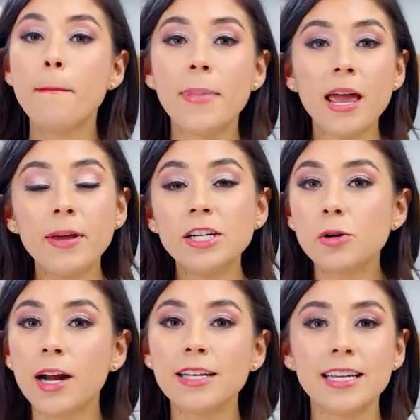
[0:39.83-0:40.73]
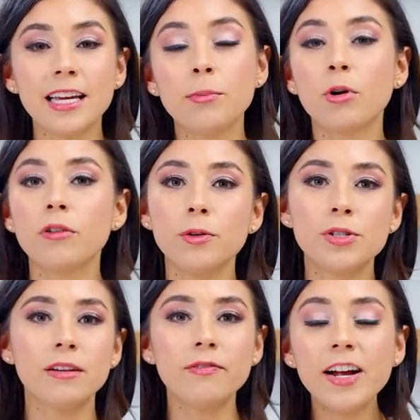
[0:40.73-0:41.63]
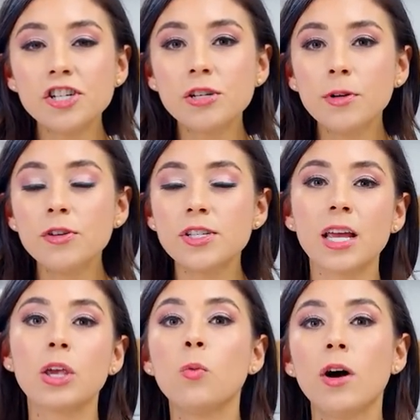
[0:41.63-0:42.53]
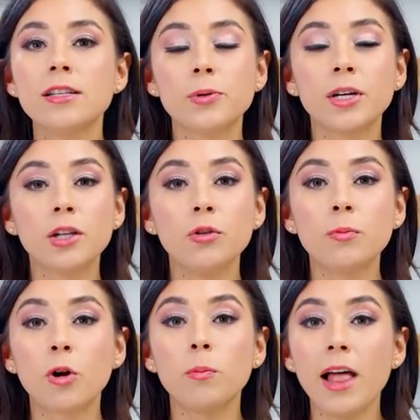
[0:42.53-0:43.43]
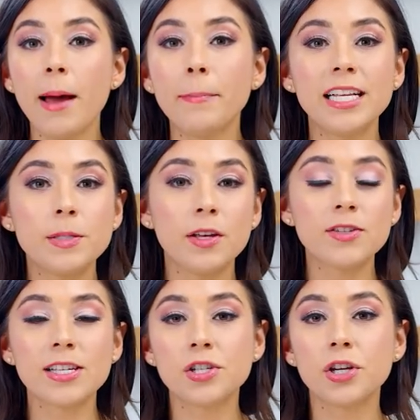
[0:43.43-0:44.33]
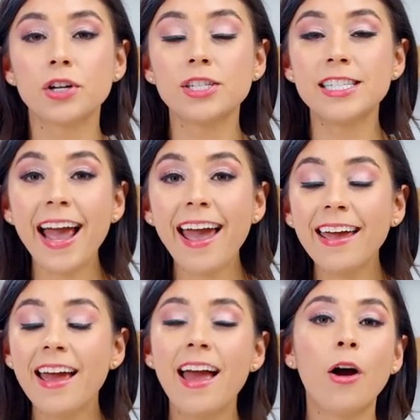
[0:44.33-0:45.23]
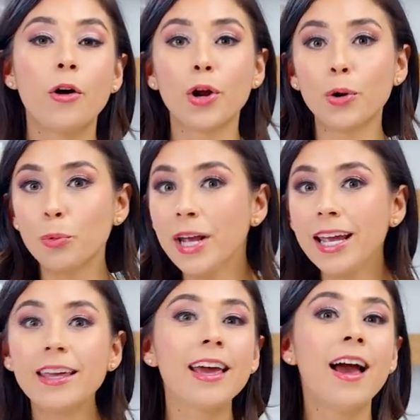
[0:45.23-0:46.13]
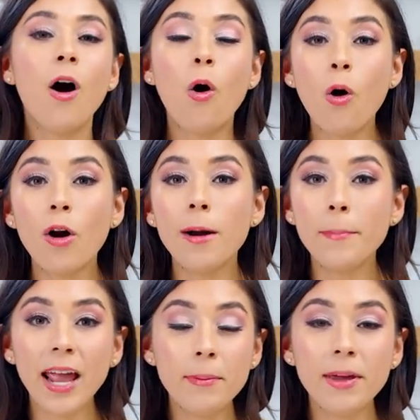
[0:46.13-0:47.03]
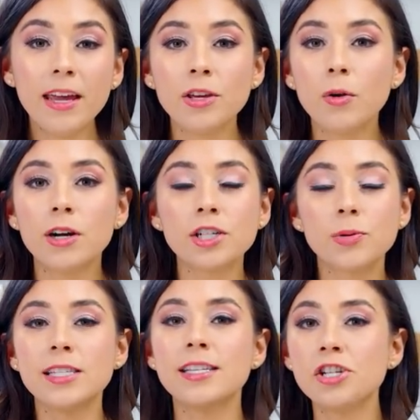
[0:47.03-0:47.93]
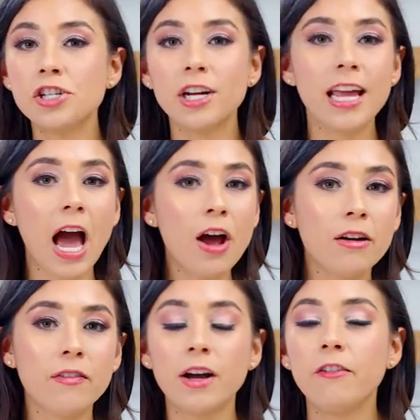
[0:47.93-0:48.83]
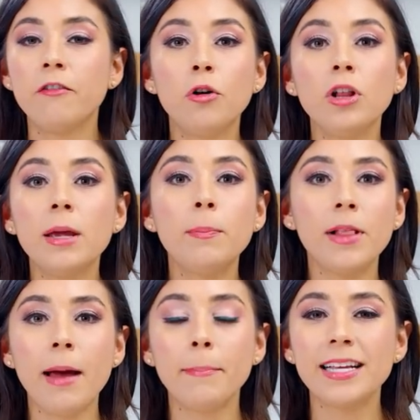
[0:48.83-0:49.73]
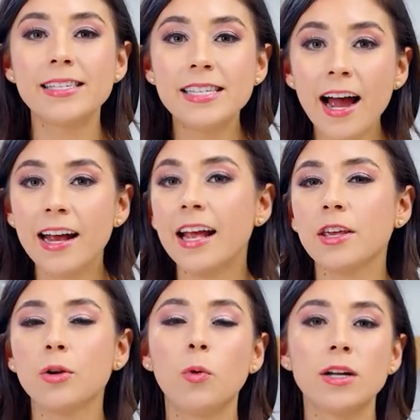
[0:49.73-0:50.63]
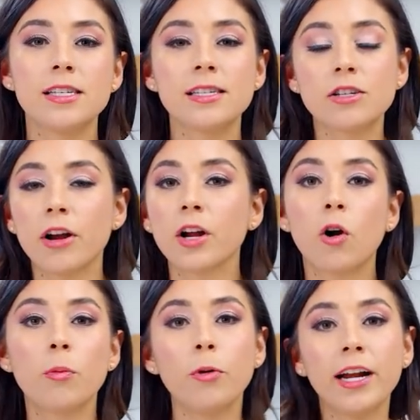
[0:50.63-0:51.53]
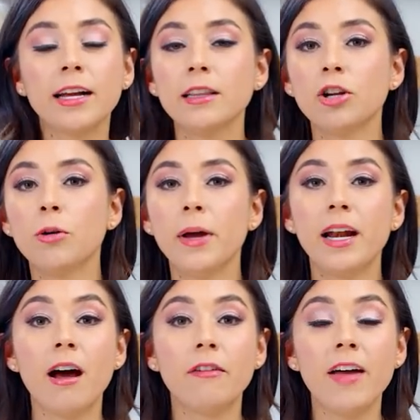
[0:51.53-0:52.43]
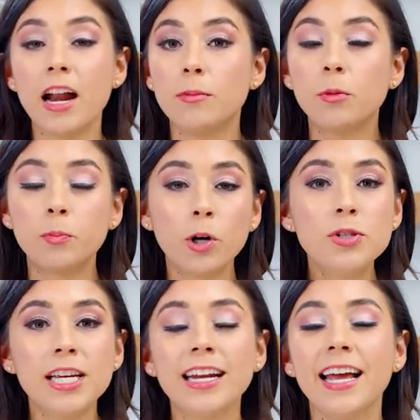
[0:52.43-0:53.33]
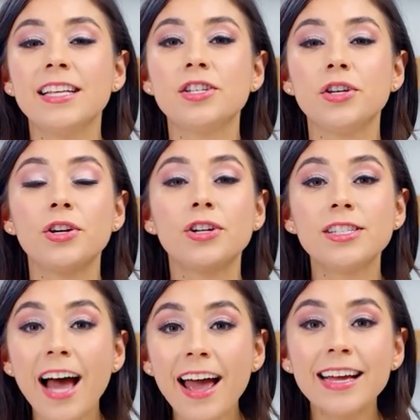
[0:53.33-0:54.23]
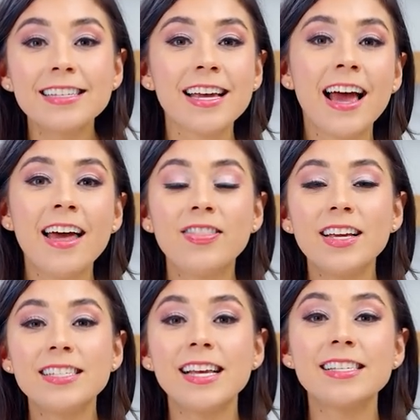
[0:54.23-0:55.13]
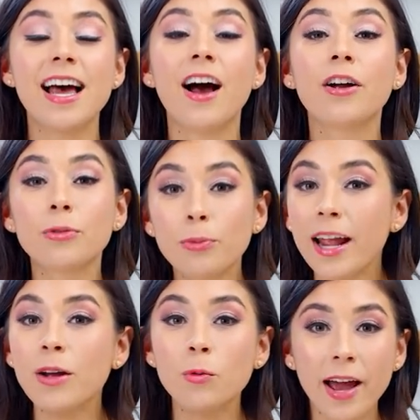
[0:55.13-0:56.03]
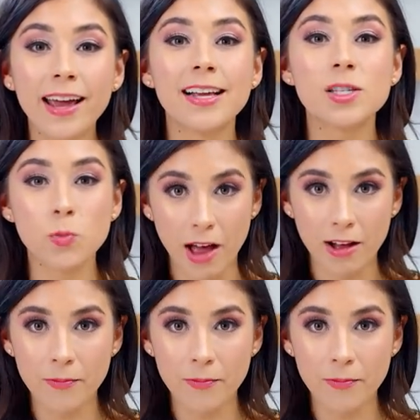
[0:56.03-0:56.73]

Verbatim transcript: maybe trying to eat more fruits and vegetables and you want to include more plant-based meals into your day or your week, or maybe you are transitioning out of a fully plant-based diet and you want to start incorporating a little bit of animal protein into your diet. This is a great way as well.